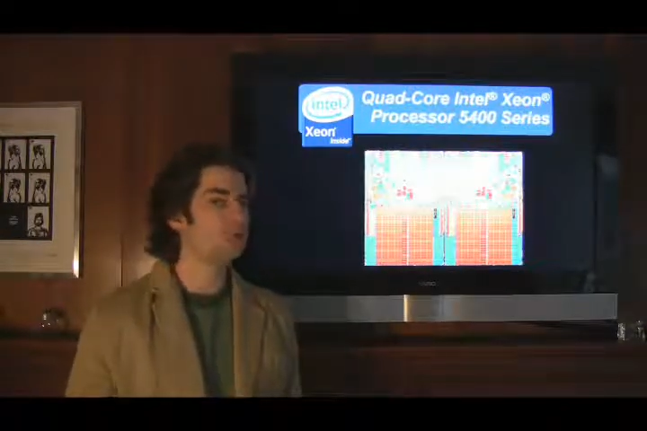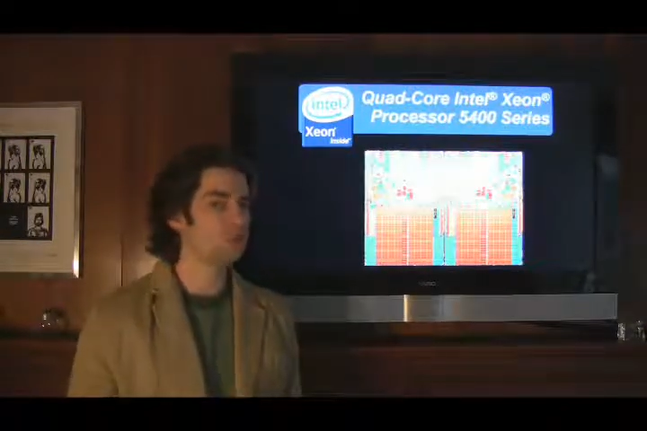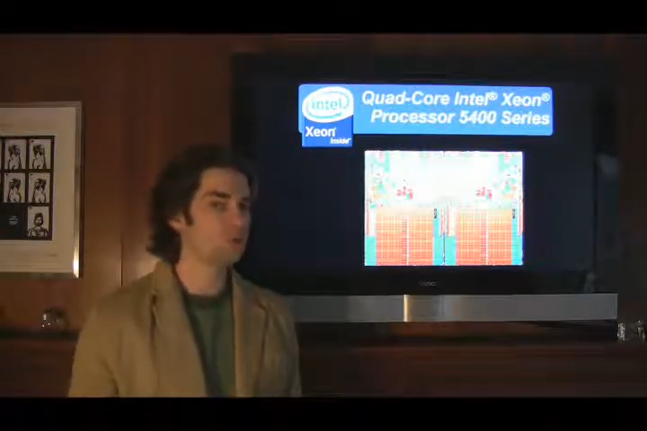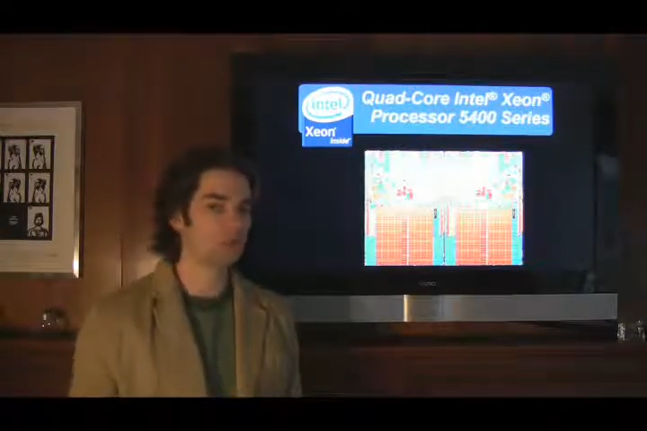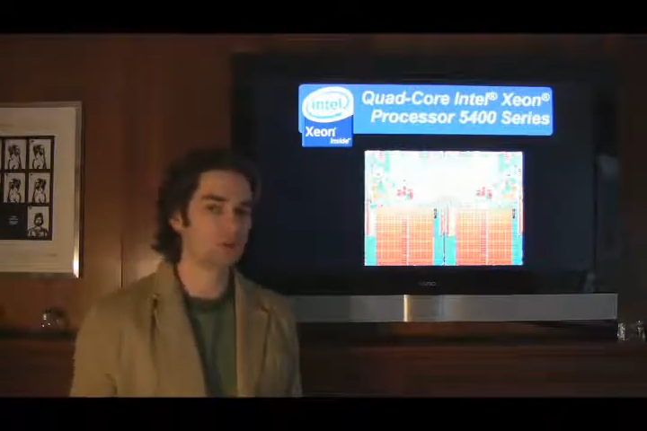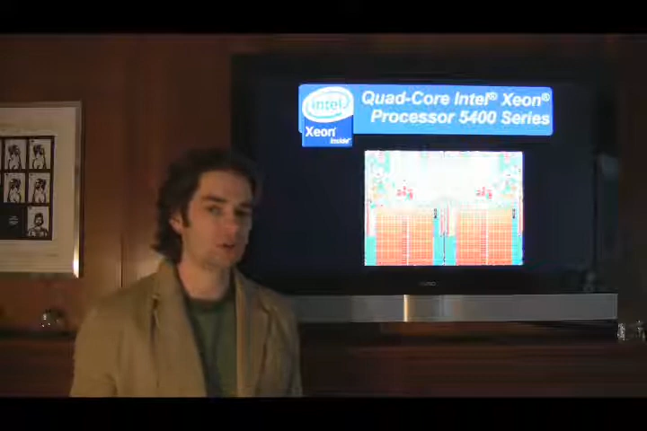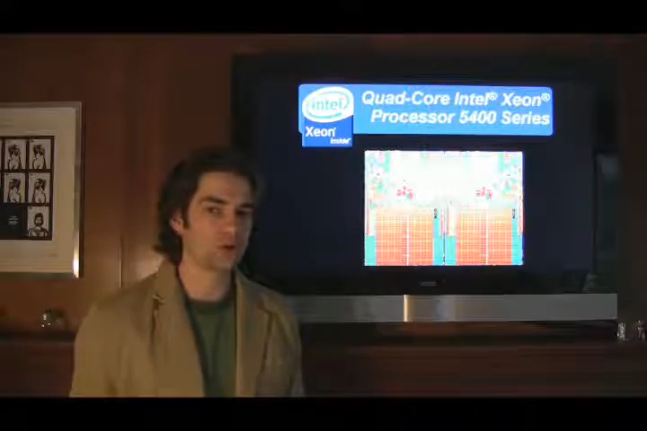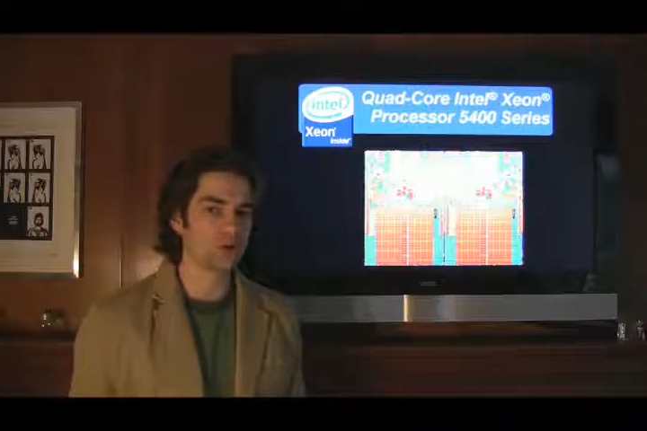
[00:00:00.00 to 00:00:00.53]

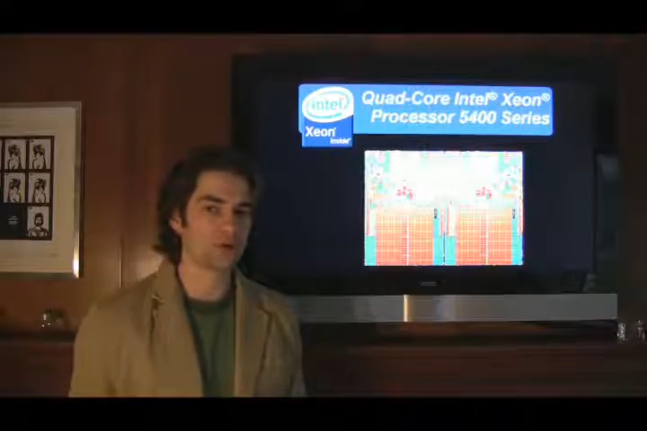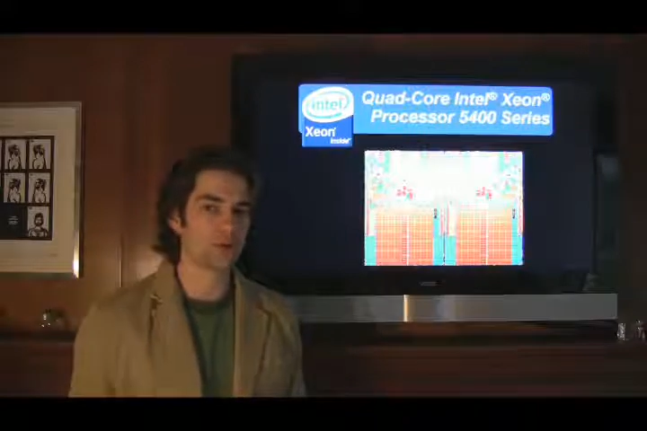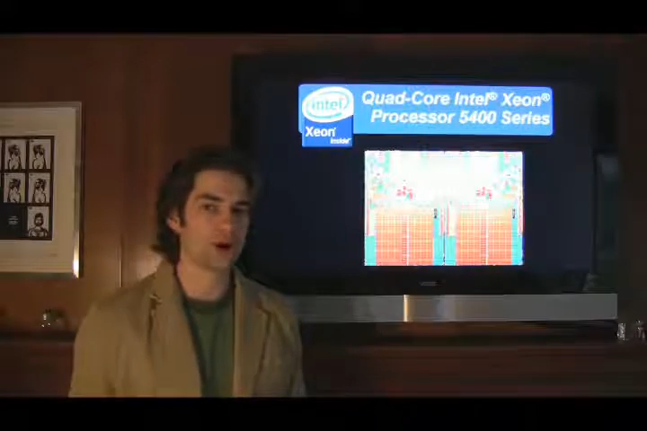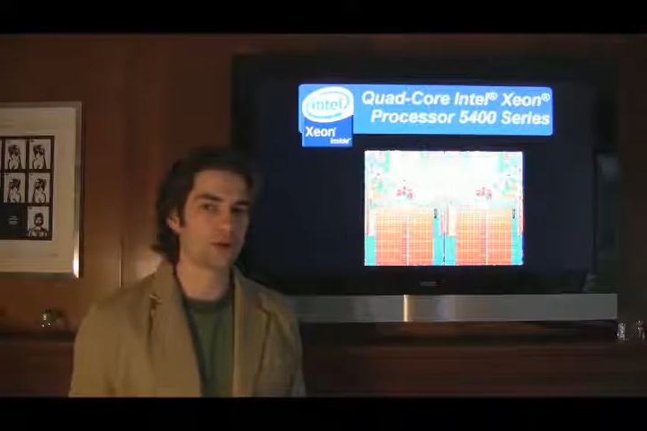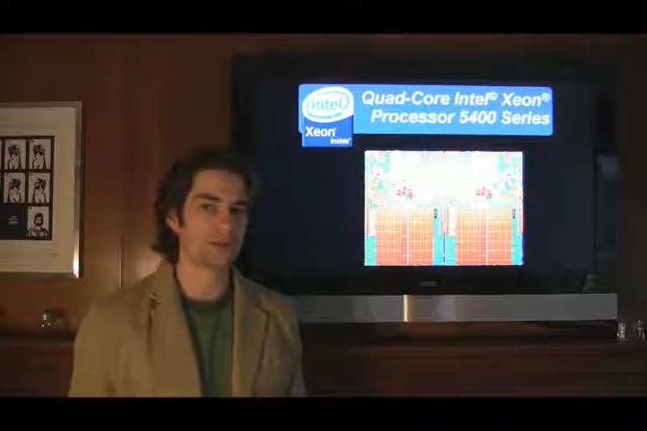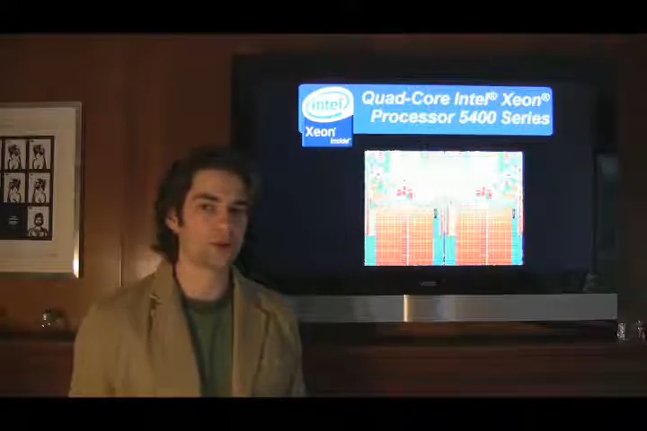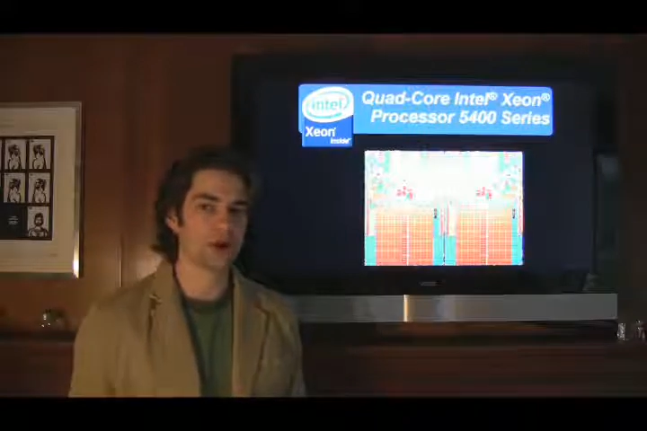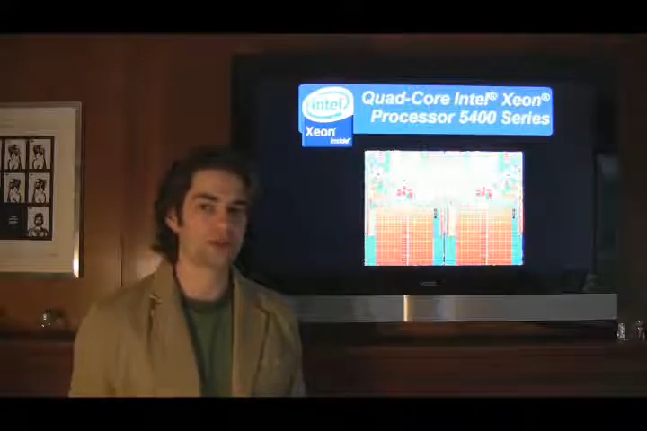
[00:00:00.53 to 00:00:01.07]
Dual-core
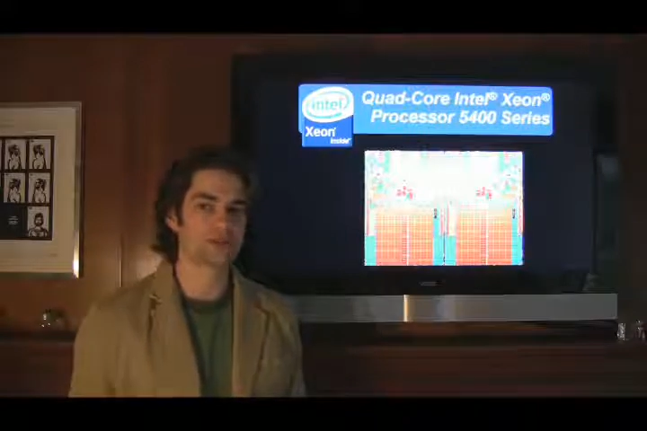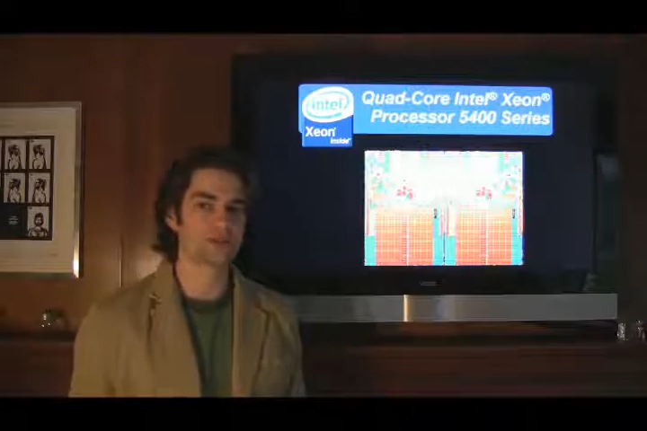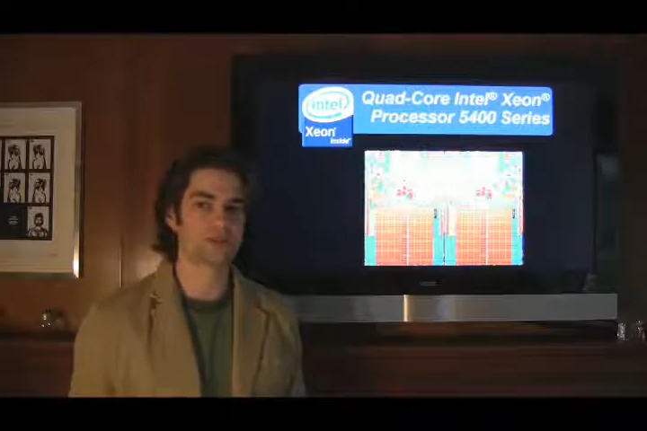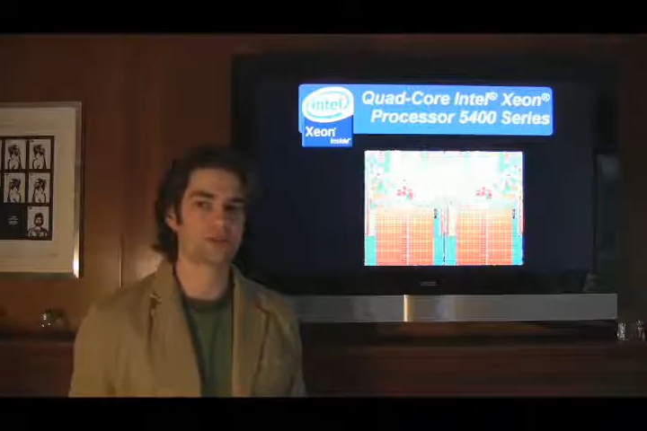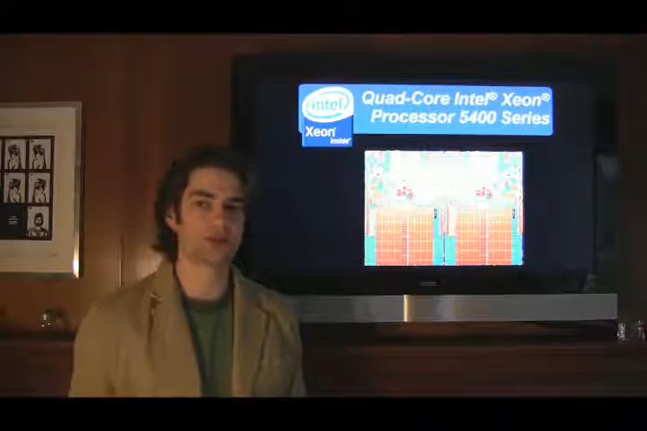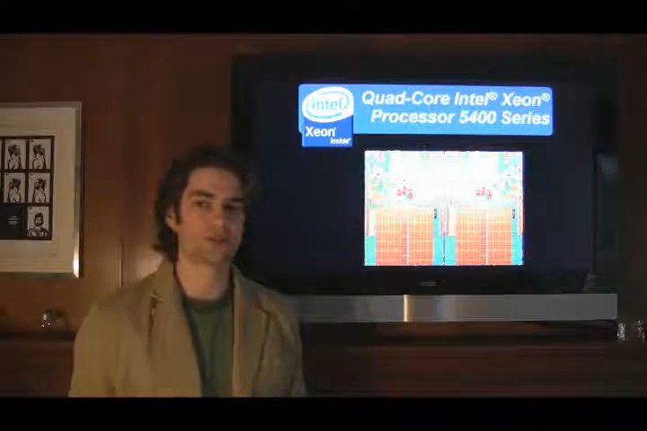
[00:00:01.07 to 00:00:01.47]
processor,